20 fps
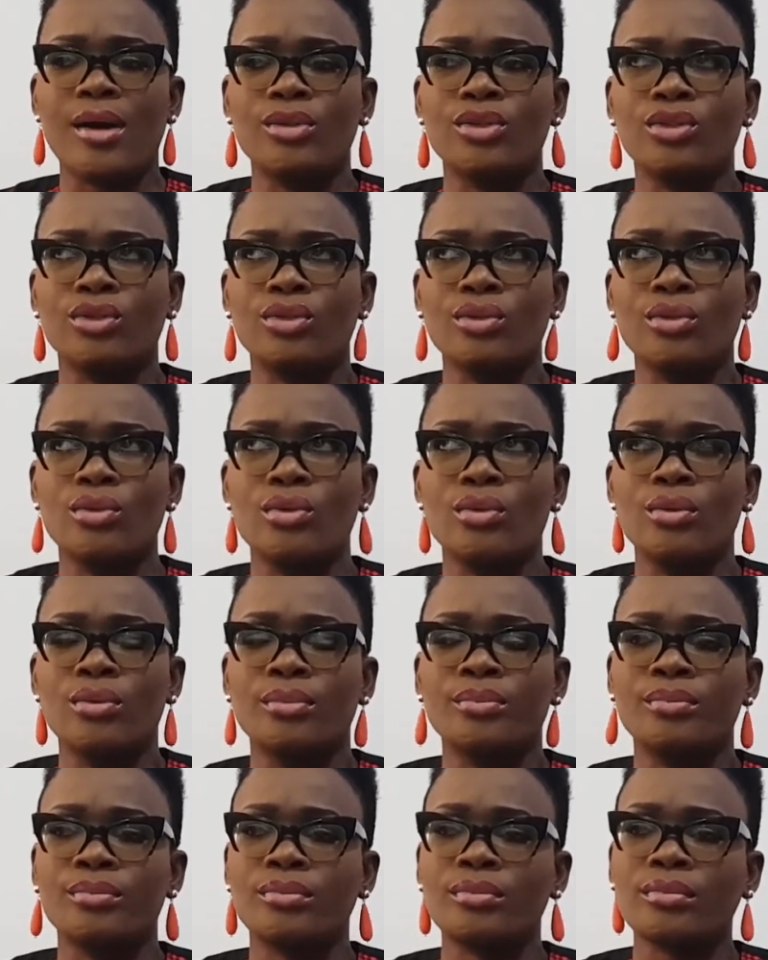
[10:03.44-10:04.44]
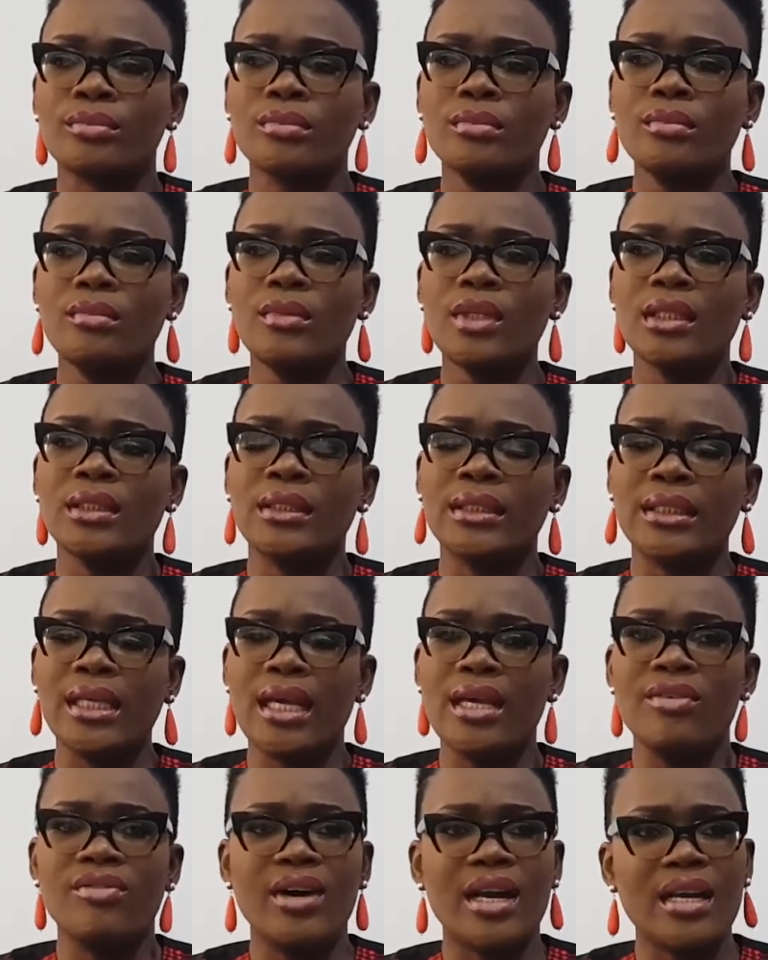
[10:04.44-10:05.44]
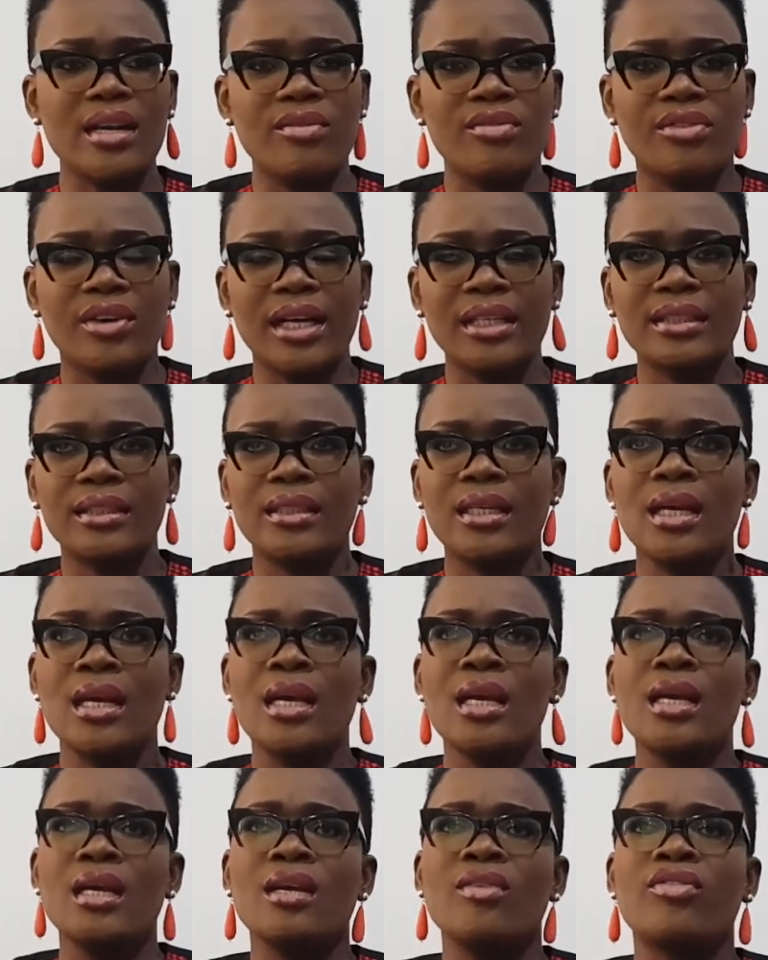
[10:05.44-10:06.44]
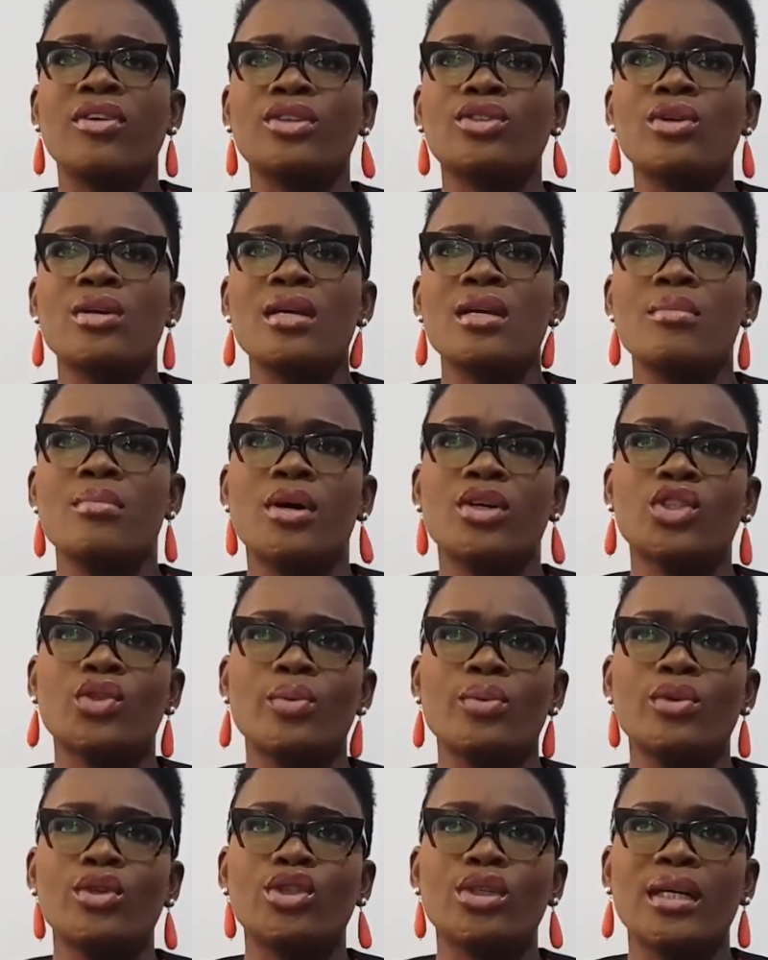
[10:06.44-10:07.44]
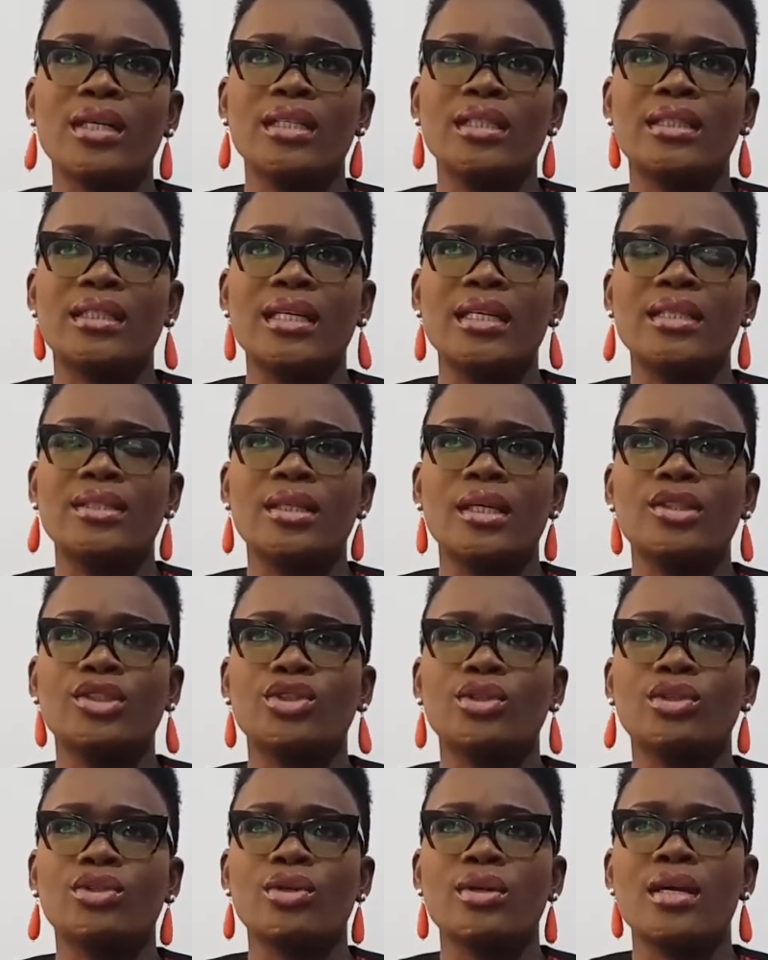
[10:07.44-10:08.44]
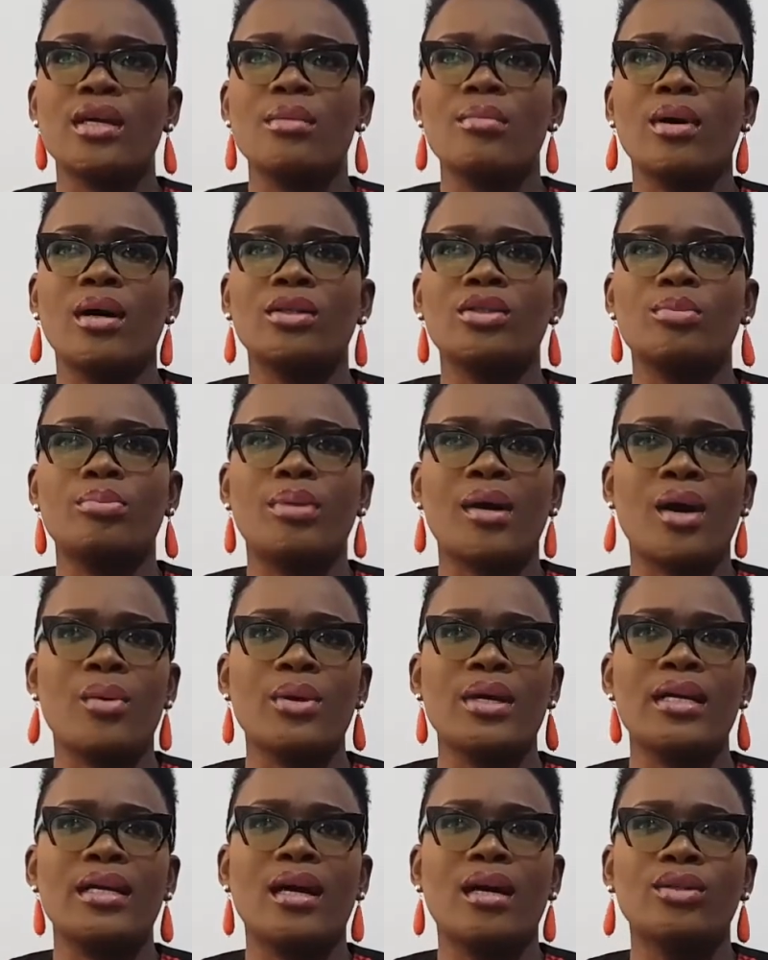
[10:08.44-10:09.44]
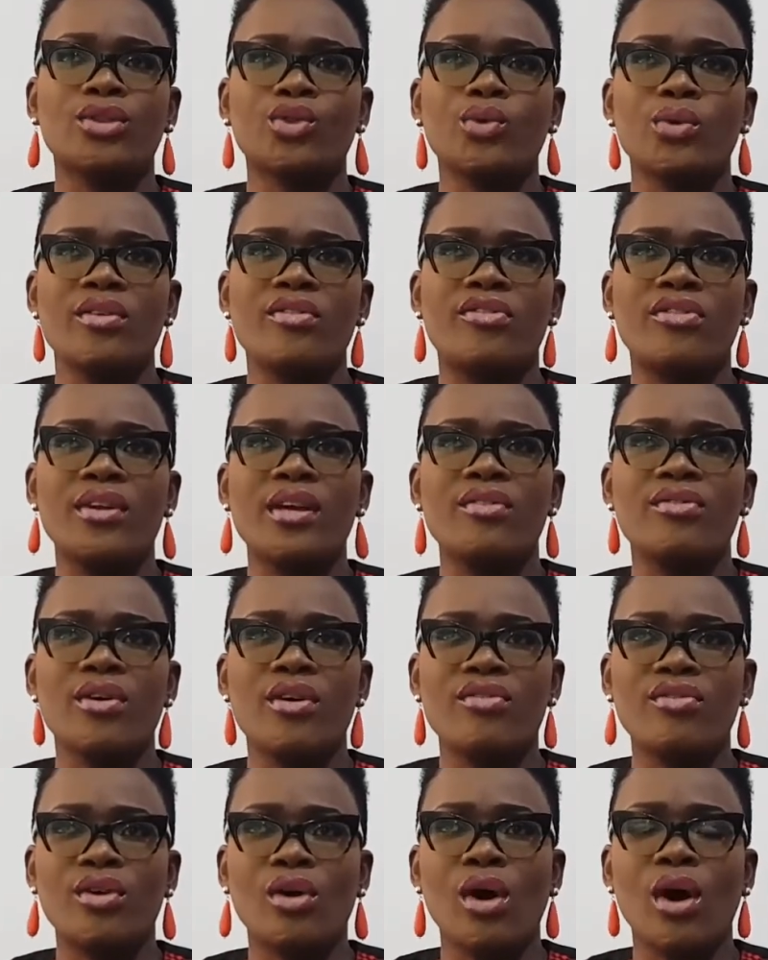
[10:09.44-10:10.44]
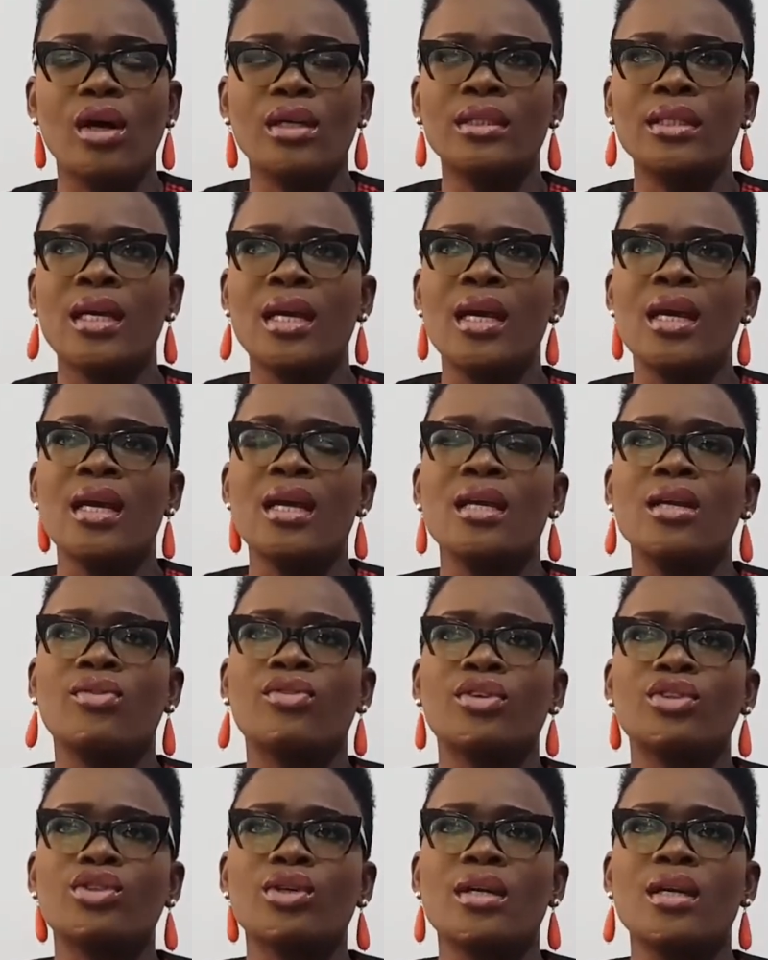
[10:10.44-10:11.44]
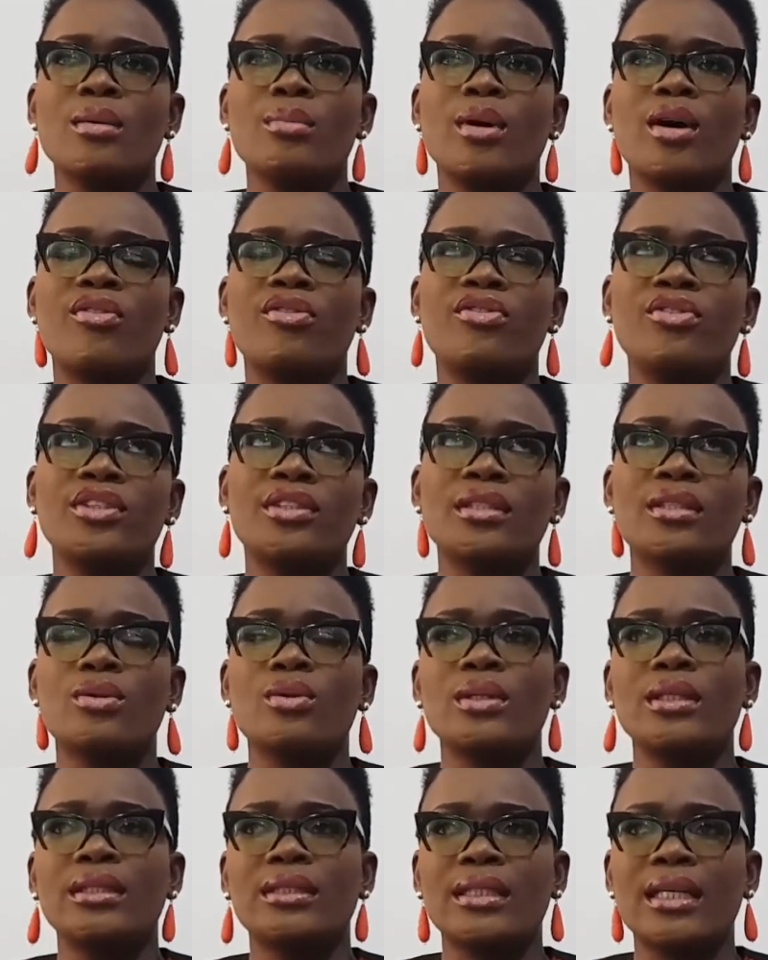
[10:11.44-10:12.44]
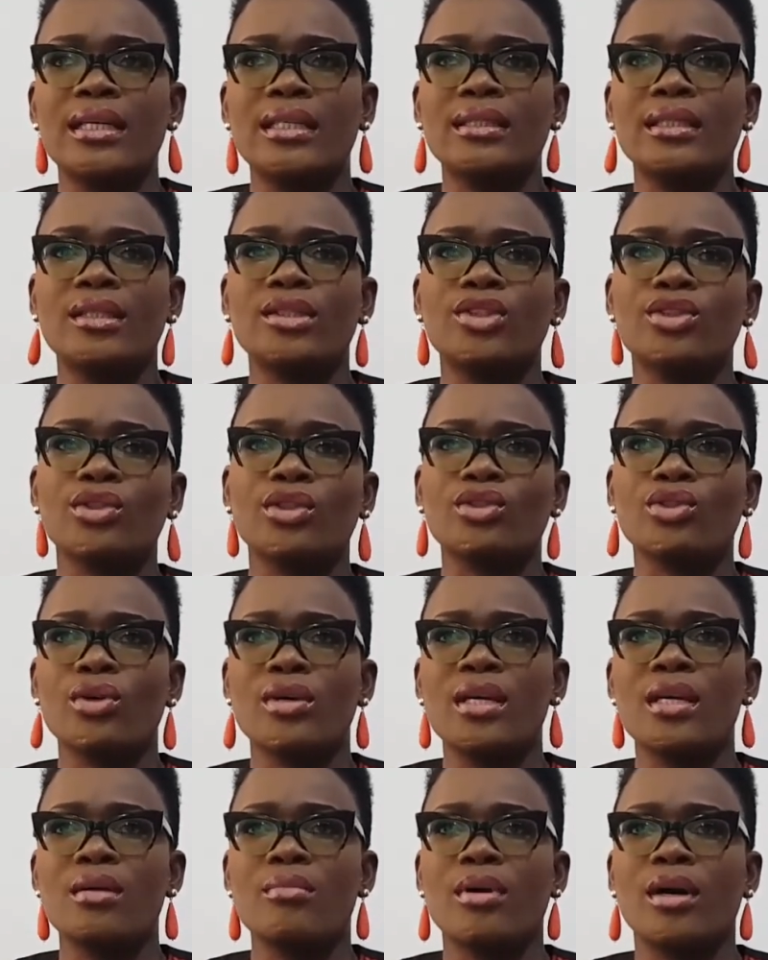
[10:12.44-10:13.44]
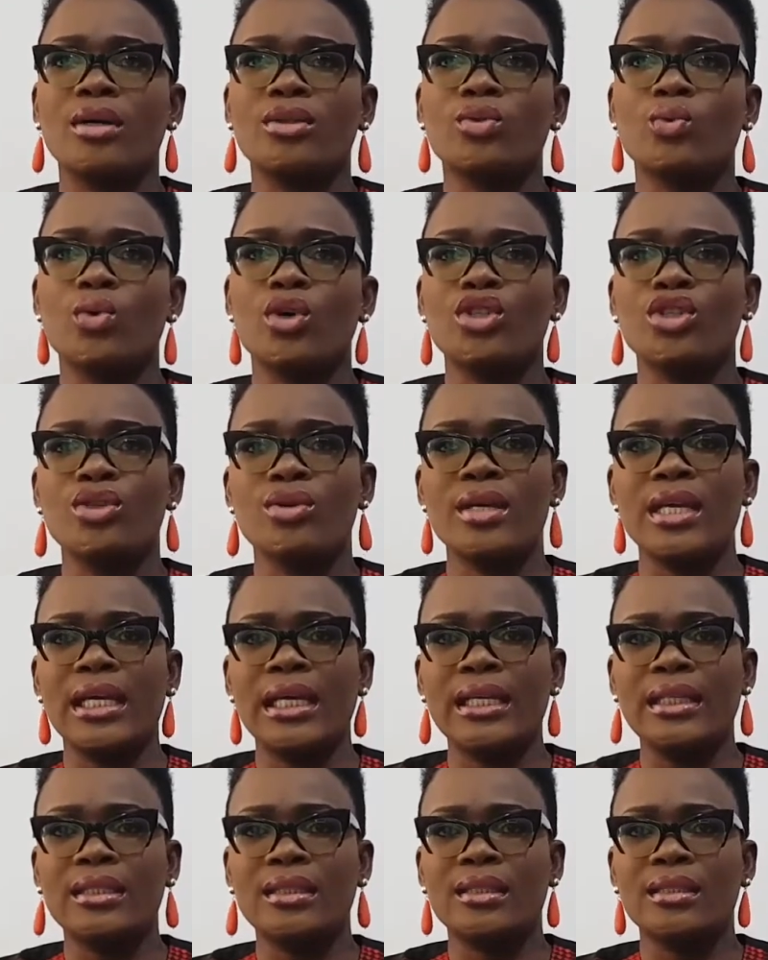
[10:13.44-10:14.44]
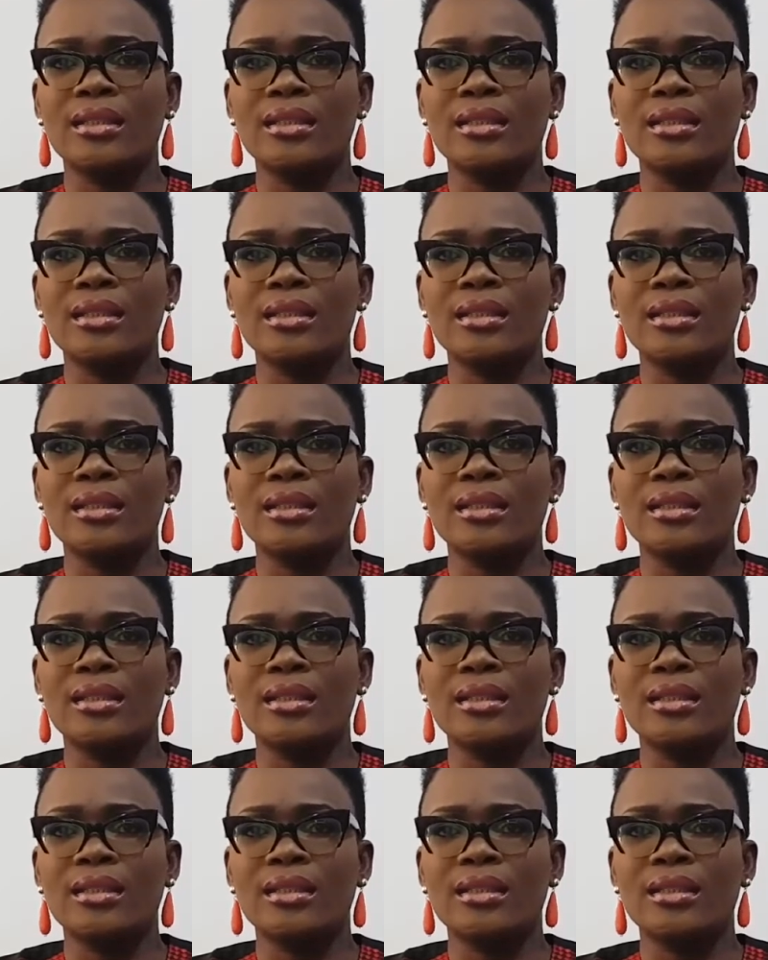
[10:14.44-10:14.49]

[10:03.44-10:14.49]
to save and invest. If you're talking about spiritual intelligence, you're talking about bowing down to a flavor of God. If you're talking about physical intelligence, you're talking about what you eat